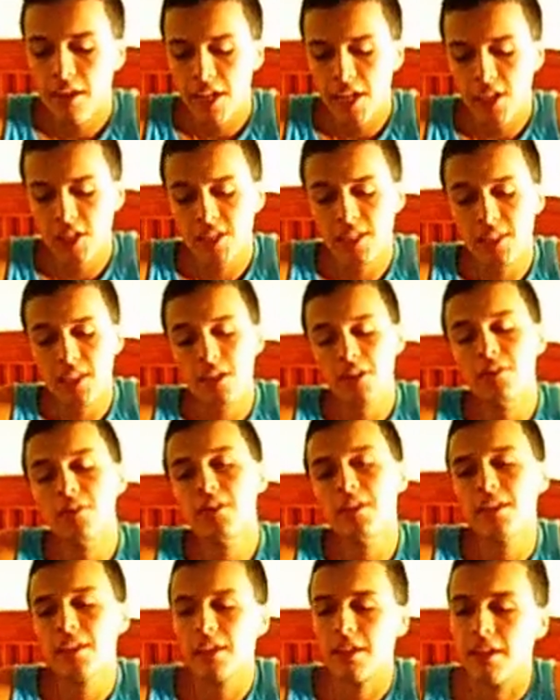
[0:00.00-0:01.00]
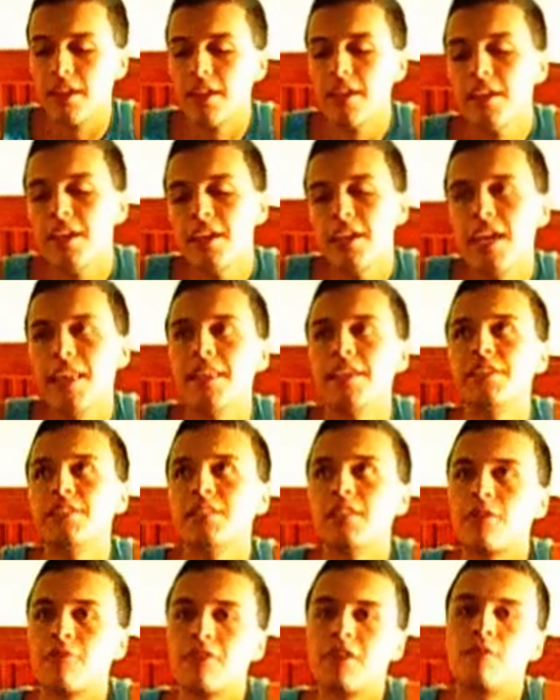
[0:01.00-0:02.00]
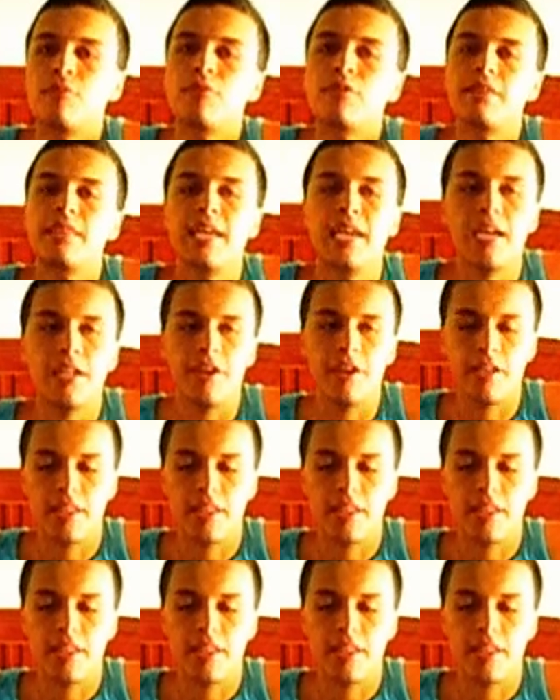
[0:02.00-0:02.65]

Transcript: And she's like, oh, okay. And then she's like, what about dad?